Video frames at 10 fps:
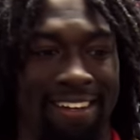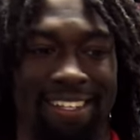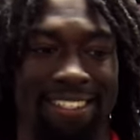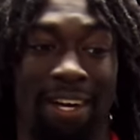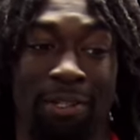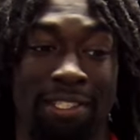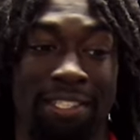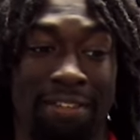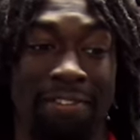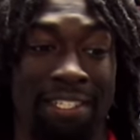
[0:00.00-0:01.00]
So that was a
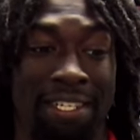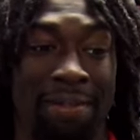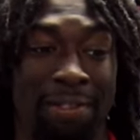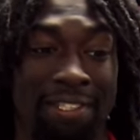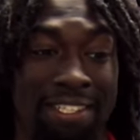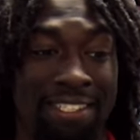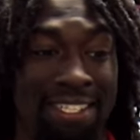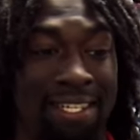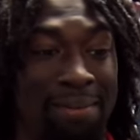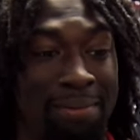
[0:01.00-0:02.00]
tough team. That was a good
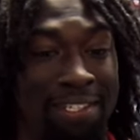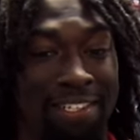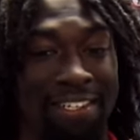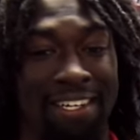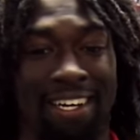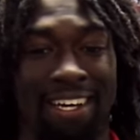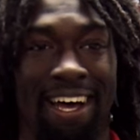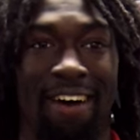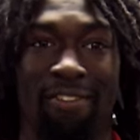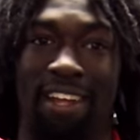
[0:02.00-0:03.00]
team. So
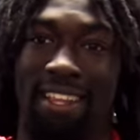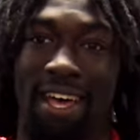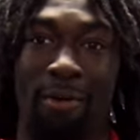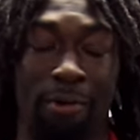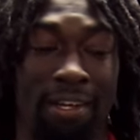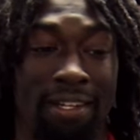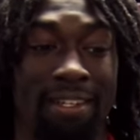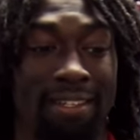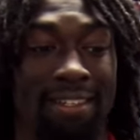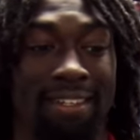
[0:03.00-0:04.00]
I feel like that win,
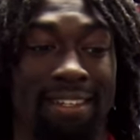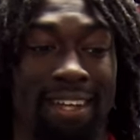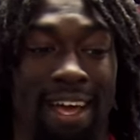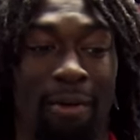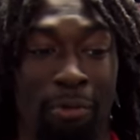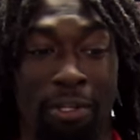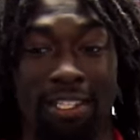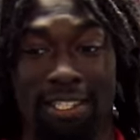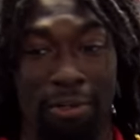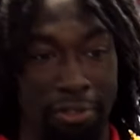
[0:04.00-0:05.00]
that really
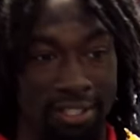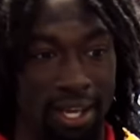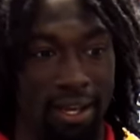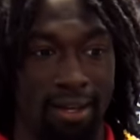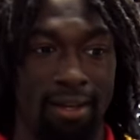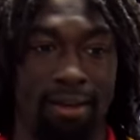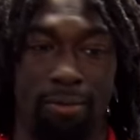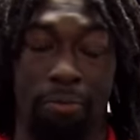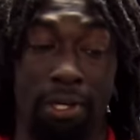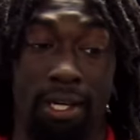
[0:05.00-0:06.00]
showed us, like,
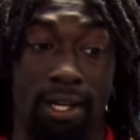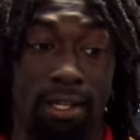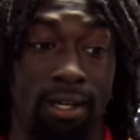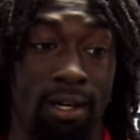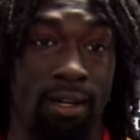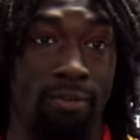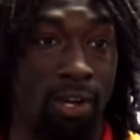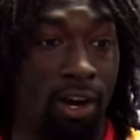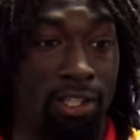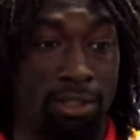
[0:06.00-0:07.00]
we can get it done. If
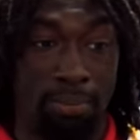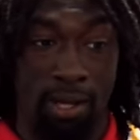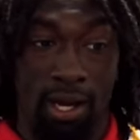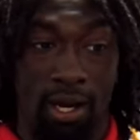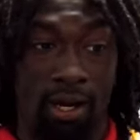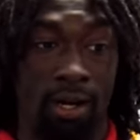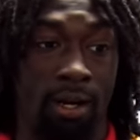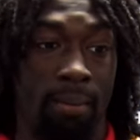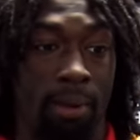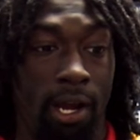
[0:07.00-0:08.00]
we all just play
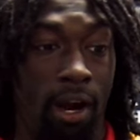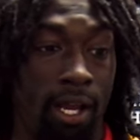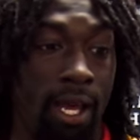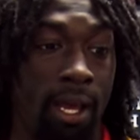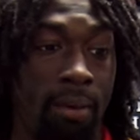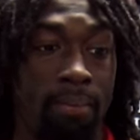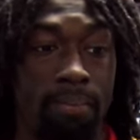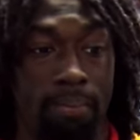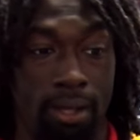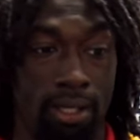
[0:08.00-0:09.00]
our game,
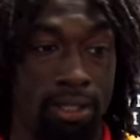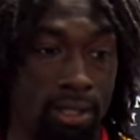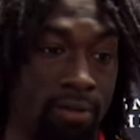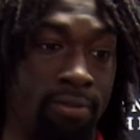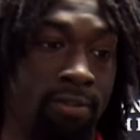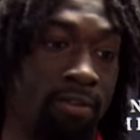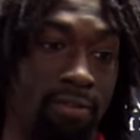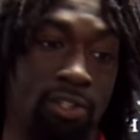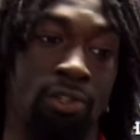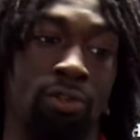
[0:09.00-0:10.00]
play tough,
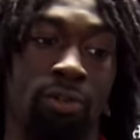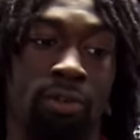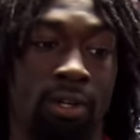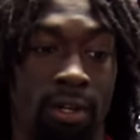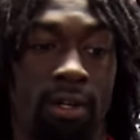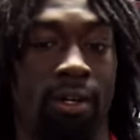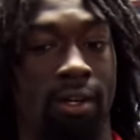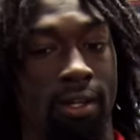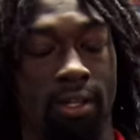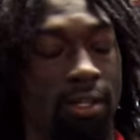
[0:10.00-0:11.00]
physical,
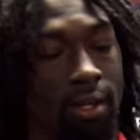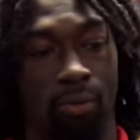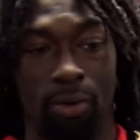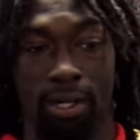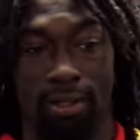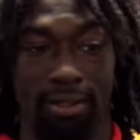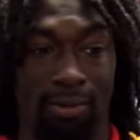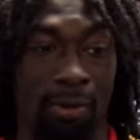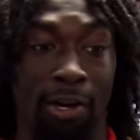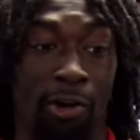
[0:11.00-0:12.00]
we
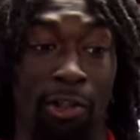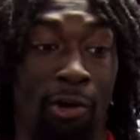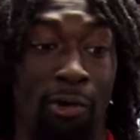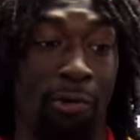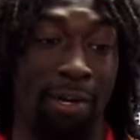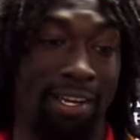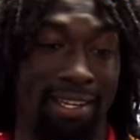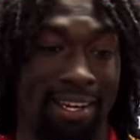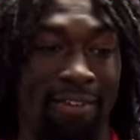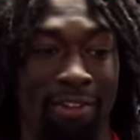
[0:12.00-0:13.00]
can go a long way.
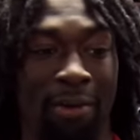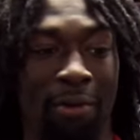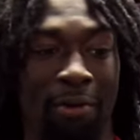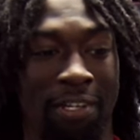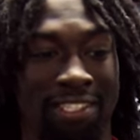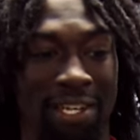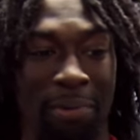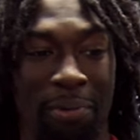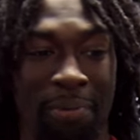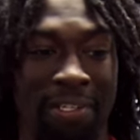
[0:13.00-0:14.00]
I feel like we can run the
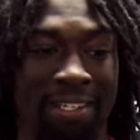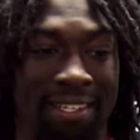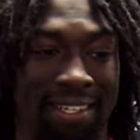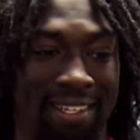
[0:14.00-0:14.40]
table with me.